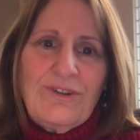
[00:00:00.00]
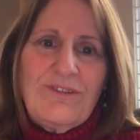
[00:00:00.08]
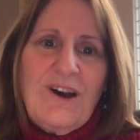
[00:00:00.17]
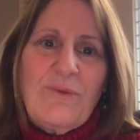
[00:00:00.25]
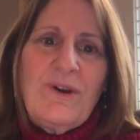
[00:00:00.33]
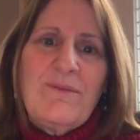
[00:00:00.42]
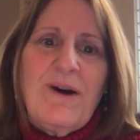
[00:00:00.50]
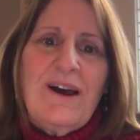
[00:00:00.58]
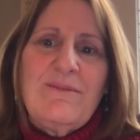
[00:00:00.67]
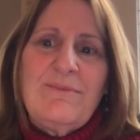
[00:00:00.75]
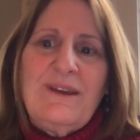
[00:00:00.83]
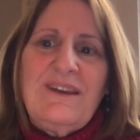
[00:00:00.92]
that we
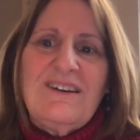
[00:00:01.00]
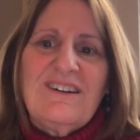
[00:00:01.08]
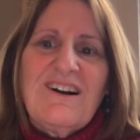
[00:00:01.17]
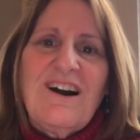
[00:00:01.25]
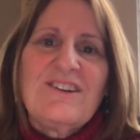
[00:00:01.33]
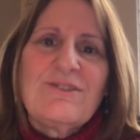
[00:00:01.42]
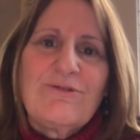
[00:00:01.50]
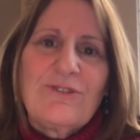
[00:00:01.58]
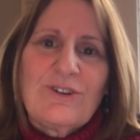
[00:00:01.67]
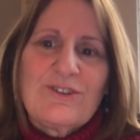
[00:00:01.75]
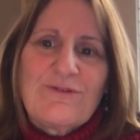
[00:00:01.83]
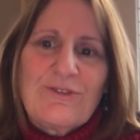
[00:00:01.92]
might be a kind of
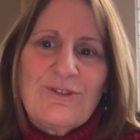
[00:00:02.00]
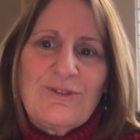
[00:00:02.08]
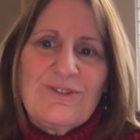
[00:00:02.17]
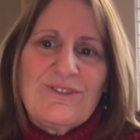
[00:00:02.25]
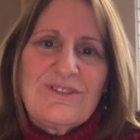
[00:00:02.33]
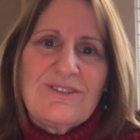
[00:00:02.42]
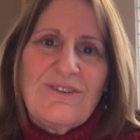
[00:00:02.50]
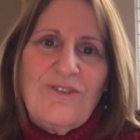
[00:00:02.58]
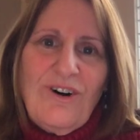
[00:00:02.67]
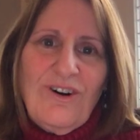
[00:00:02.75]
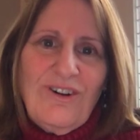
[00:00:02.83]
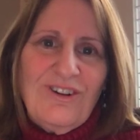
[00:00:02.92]
first fruits of
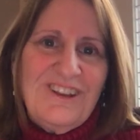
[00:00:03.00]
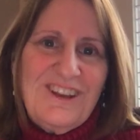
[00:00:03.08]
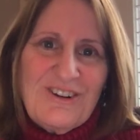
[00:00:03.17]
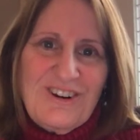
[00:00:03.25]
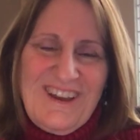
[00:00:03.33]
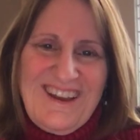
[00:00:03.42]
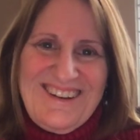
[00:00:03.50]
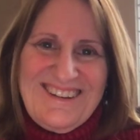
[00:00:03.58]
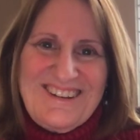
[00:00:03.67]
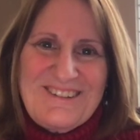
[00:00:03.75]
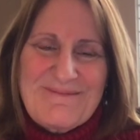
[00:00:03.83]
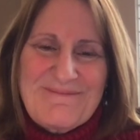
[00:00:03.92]
all he created.